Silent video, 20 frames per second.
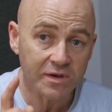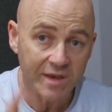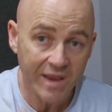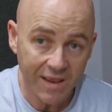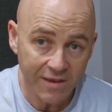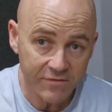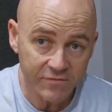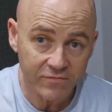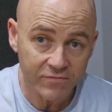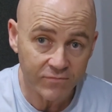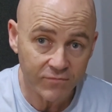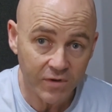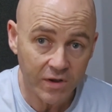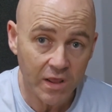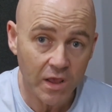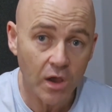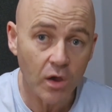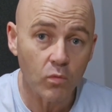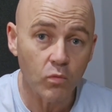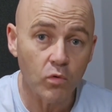Next
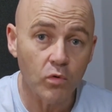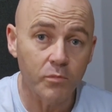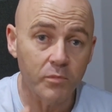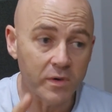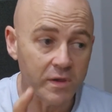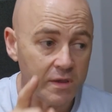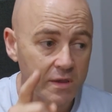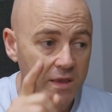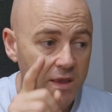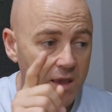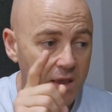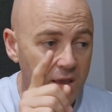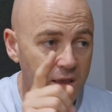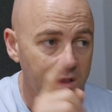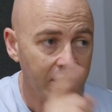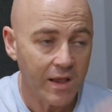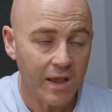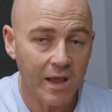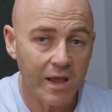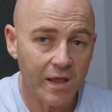video will be
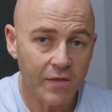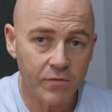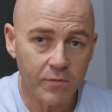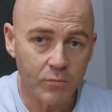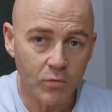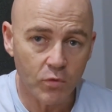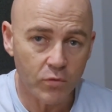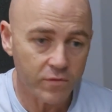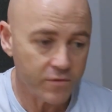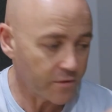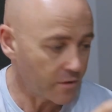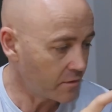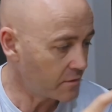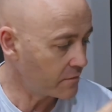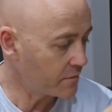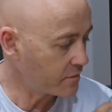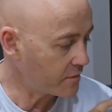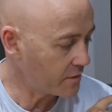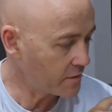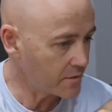
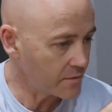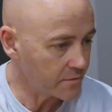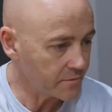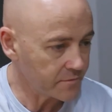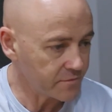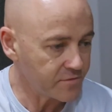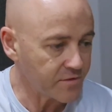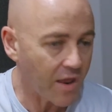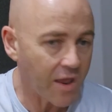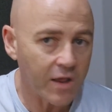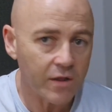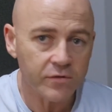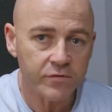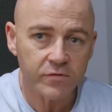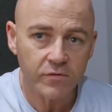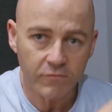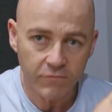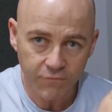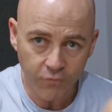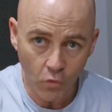the
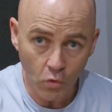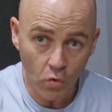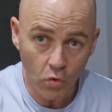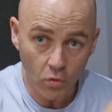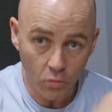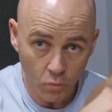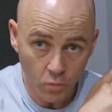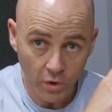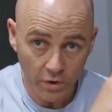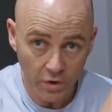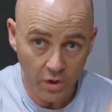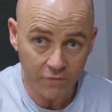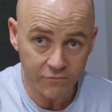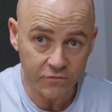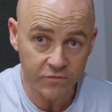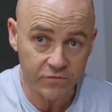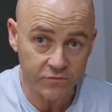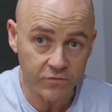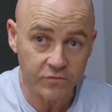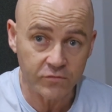sound for what I've
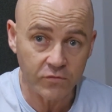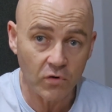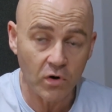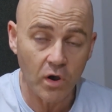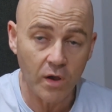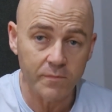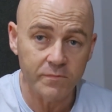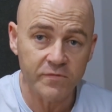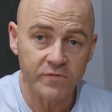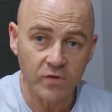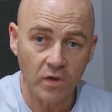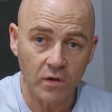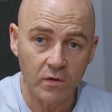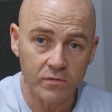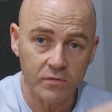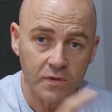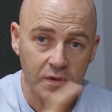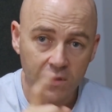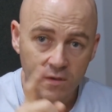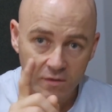just described. So
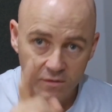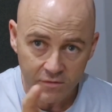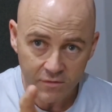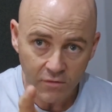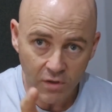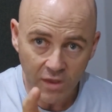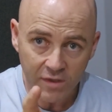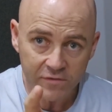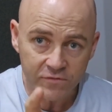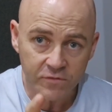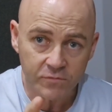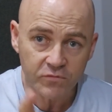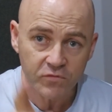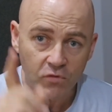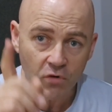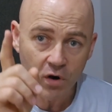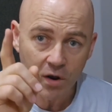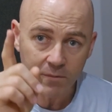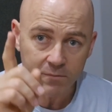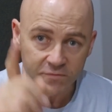like and
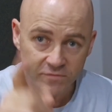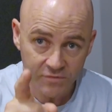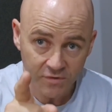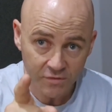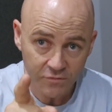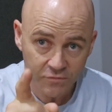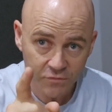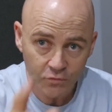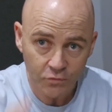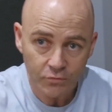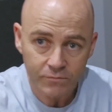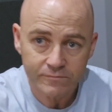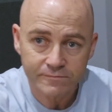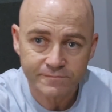subscribe. See you soon.